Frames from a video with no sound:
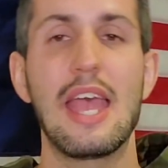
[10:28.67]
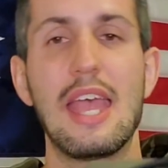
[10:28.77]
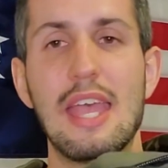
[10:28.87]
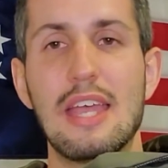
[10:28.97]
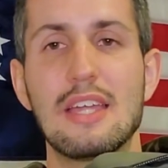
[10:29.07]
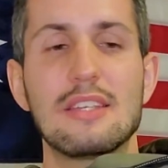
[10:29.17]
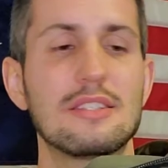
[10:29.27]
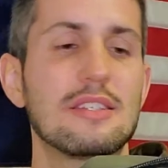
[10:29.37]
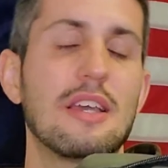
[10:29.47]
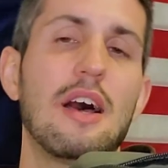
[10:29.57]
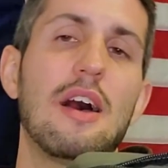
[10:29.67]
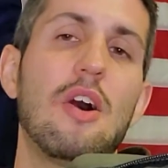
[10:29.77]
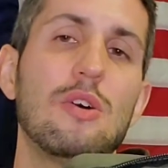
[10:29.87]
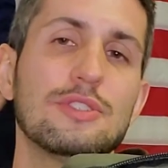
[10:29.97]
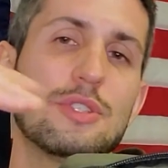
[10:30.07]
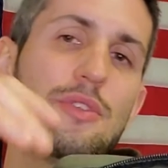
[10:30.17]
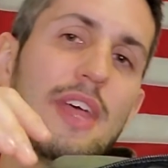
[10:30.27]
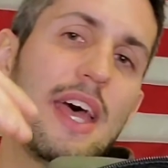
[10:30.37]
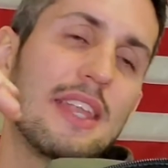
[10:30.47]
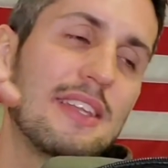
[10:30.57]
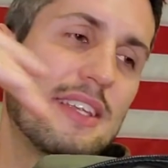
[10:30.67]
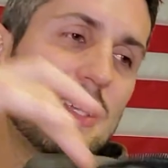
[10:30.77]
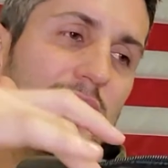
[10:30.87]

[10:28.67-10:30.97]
And also that